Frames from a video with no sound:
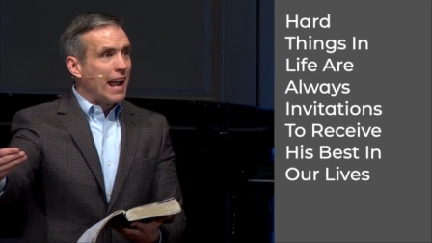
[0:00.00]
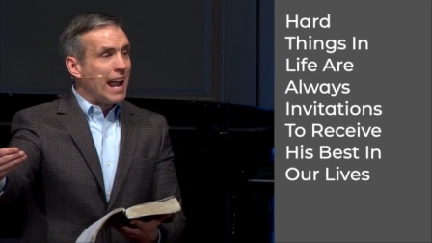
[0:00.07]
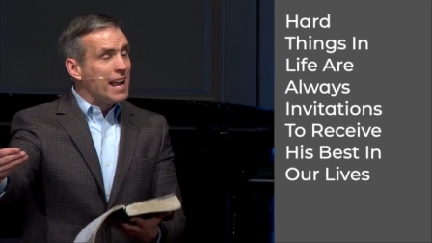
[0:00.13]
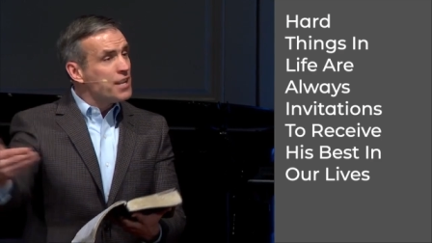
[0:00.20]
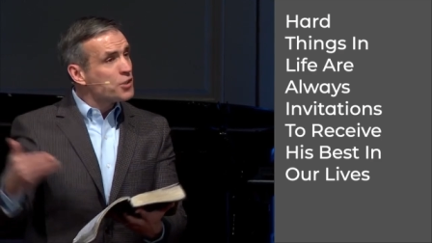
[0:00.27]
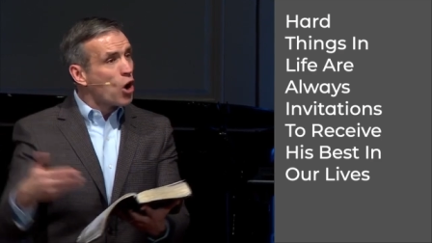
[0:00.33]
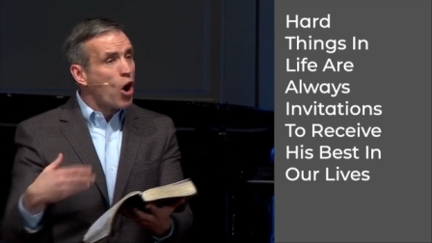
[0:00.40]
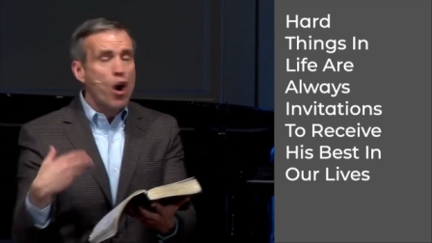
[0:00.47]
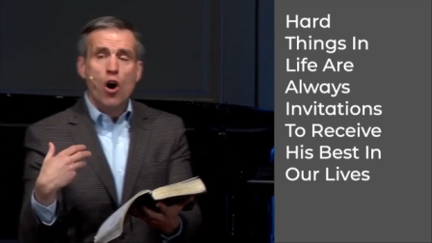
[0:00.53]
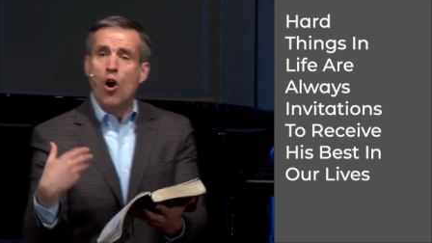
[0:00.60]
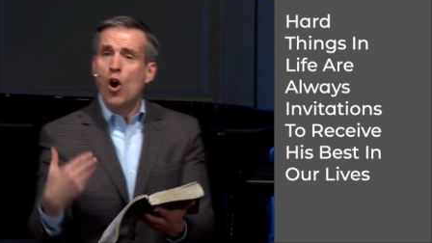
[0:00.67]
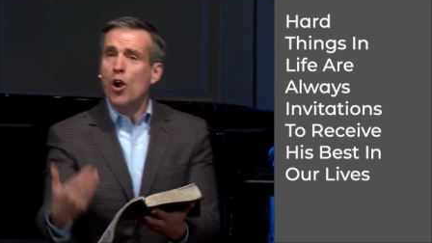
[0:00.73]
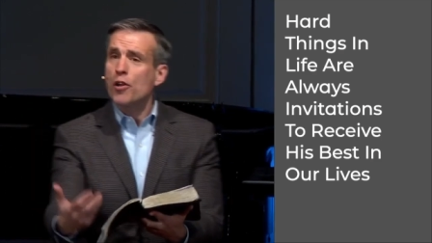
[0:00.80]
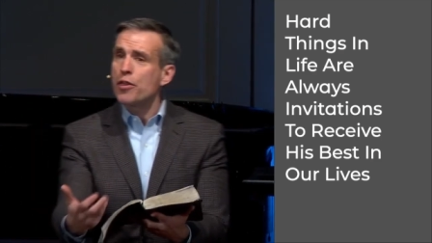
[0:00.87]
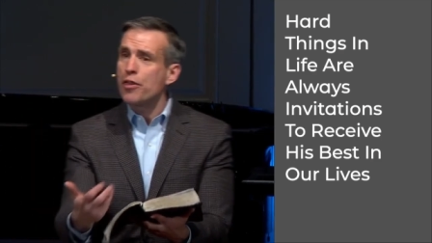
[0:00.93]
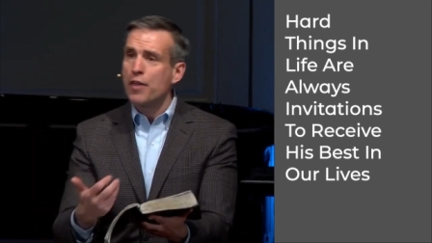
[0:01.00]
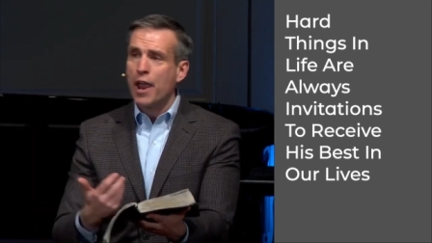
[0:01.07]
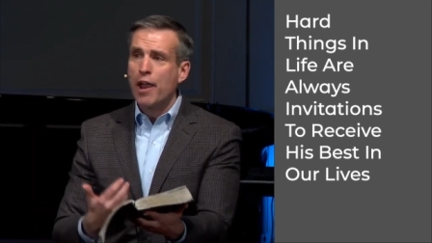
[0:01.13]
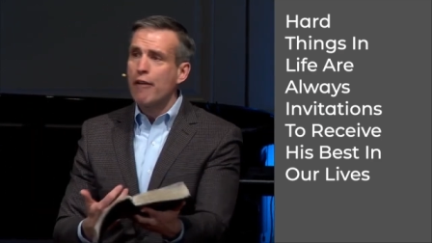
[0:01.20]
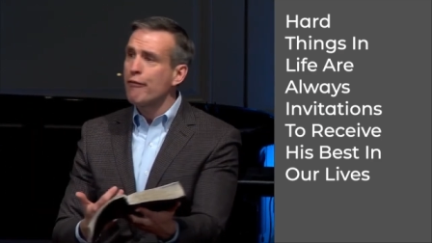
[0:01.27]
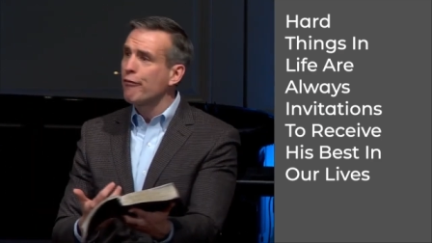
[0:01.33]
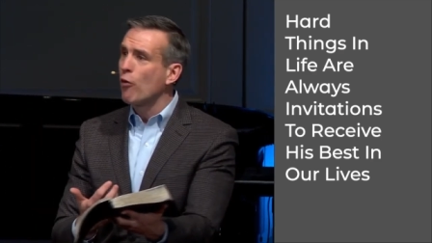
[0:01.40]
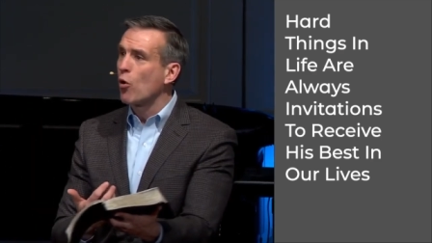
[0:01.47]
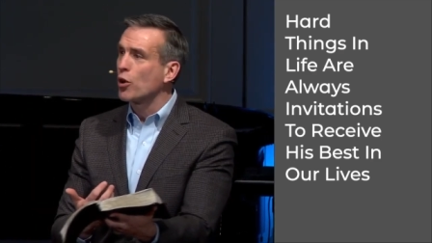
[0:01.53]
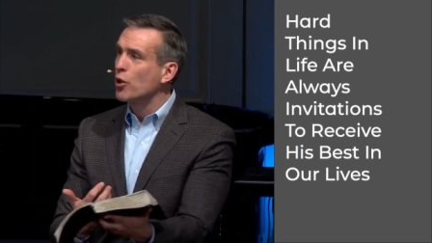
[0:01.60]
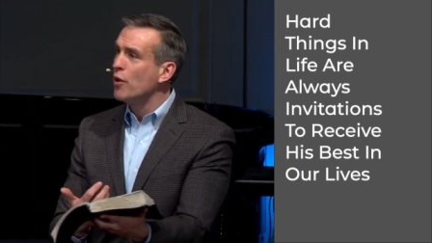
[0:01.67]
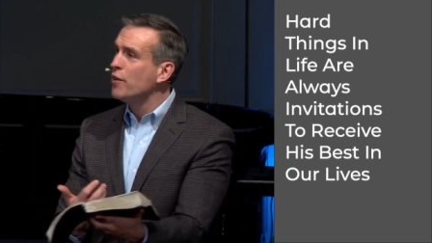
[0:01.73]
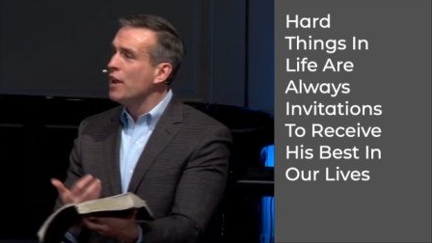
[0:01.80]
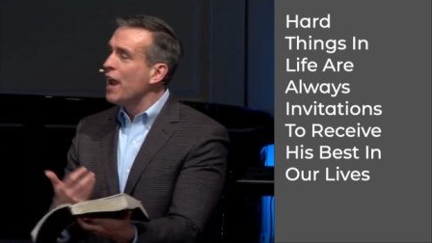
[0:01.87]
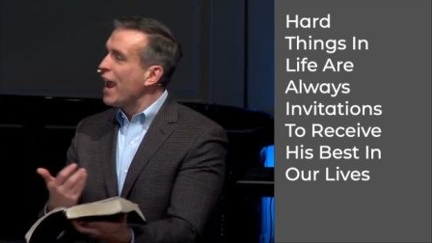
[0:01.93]
And it's a hard thing for
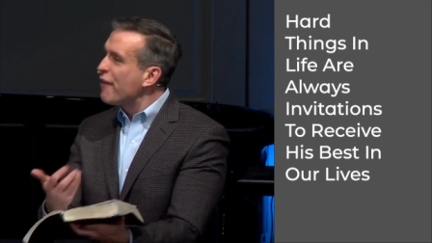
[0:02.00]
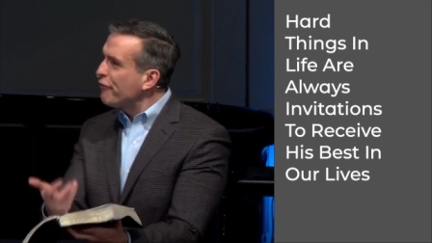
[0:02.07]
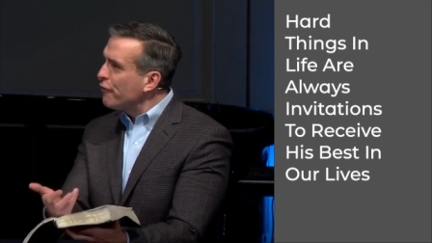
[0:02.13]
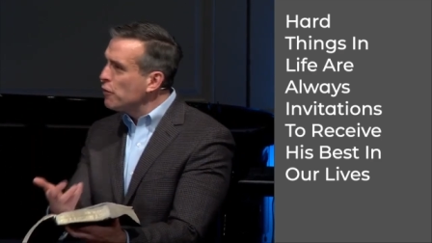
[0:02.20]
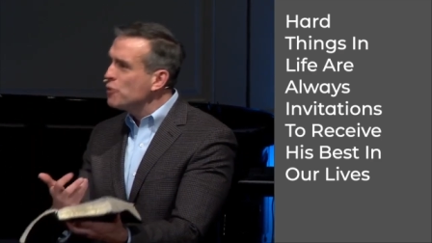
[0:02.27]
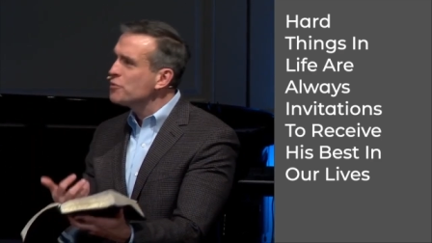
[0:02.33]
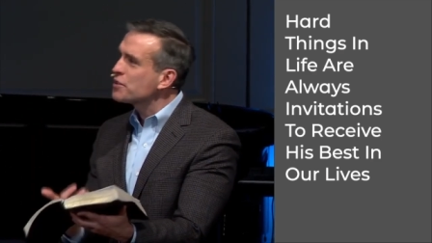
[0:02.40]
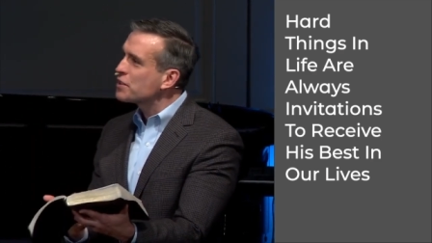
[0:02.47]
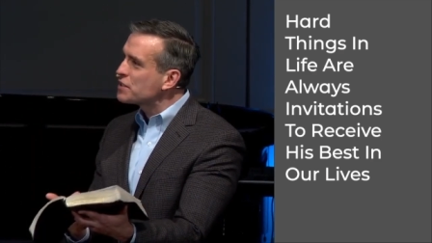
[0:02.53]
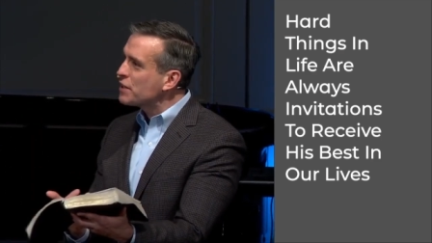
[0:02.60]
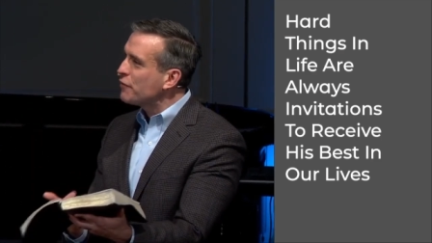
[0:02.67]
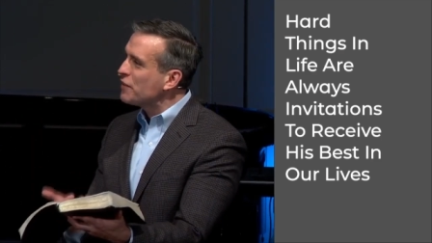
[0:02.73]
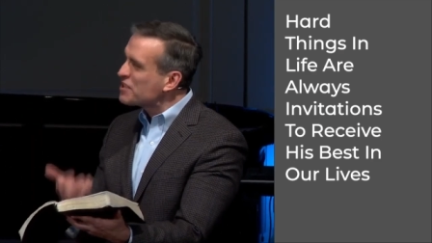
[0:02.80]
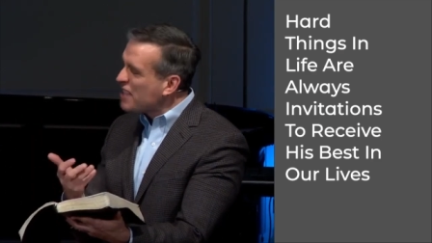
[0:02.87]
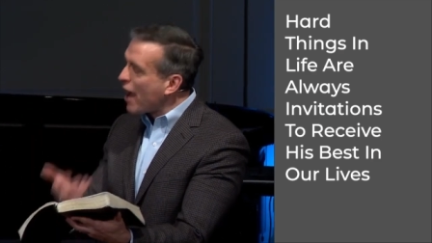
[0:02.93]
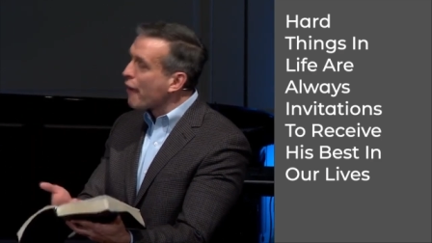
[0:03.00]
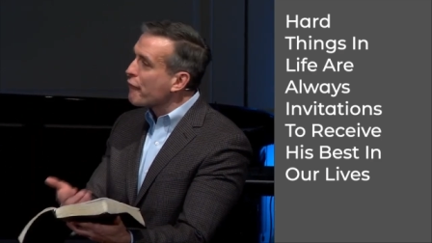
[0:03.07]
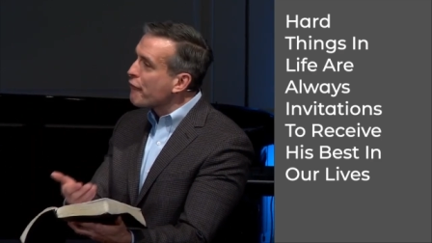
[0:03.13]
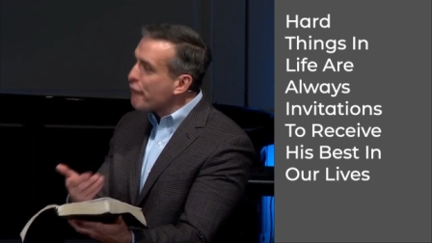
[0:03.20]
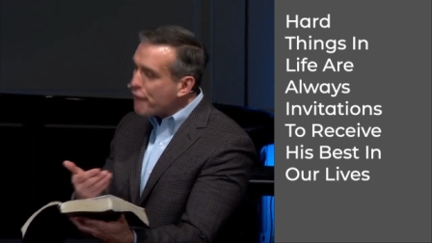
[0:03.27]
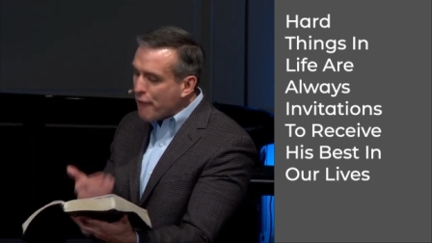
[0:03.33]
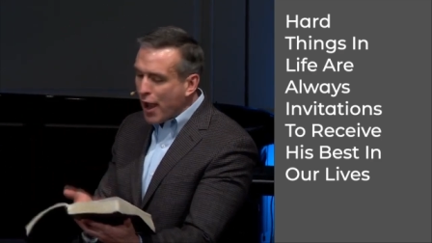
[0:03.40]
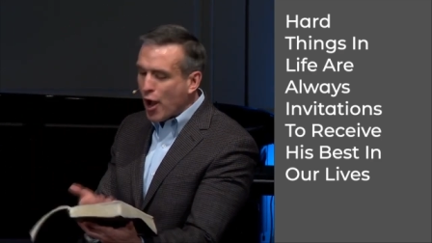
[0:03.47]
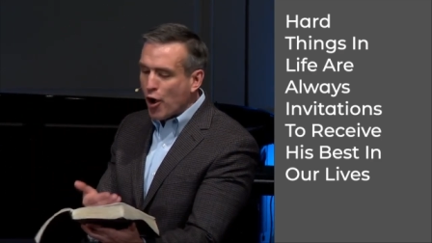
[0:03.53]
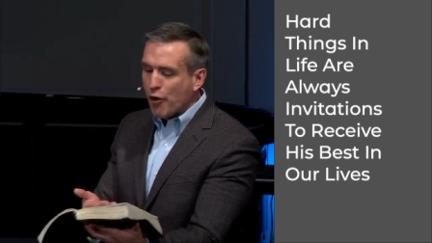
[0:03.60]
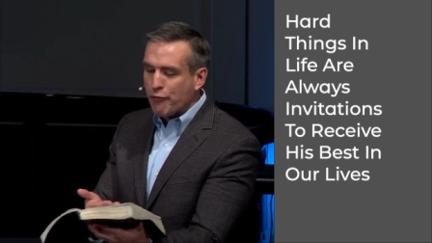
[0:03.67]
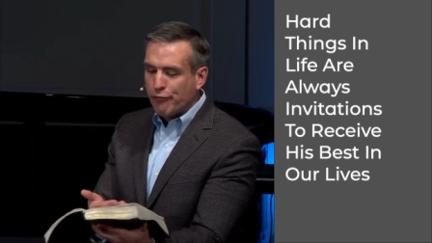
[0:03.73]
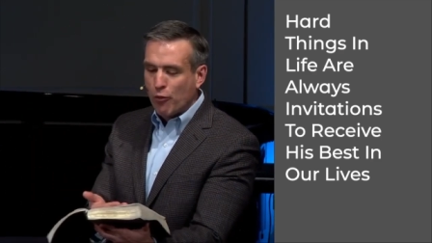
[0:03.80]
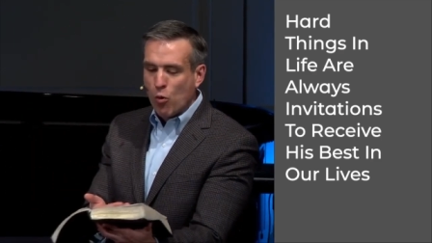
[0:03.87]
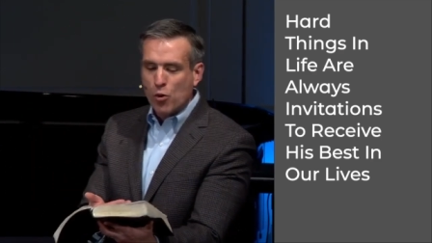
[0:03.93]
you. It, it feels as if it's not
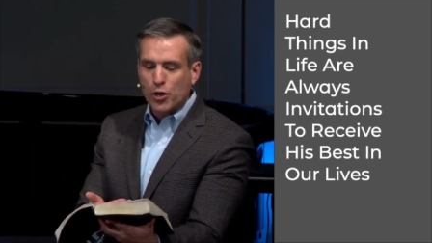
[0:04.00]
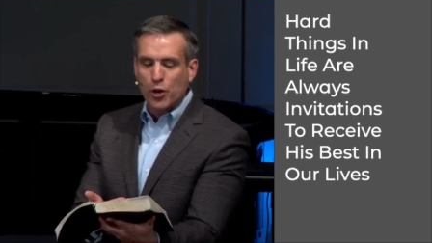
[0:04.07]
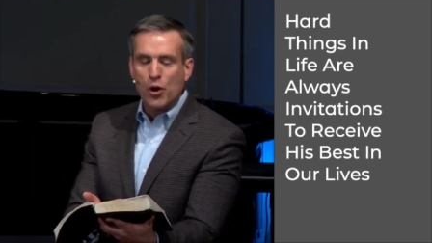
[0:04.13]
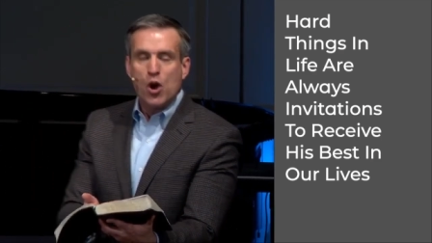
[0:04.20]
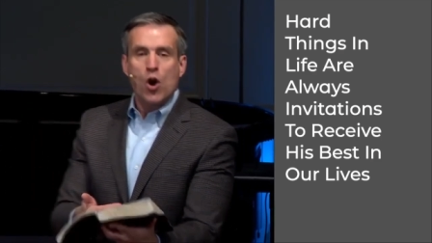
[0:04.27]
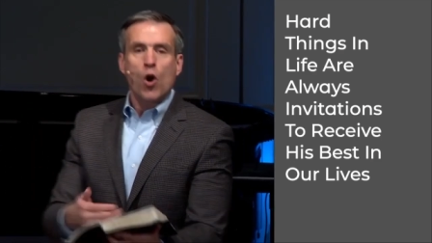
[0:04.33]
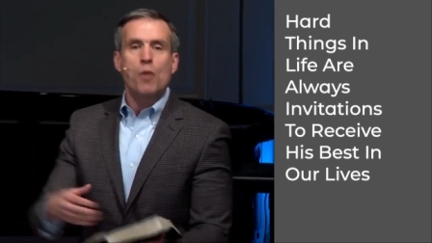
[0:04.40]
fair for you.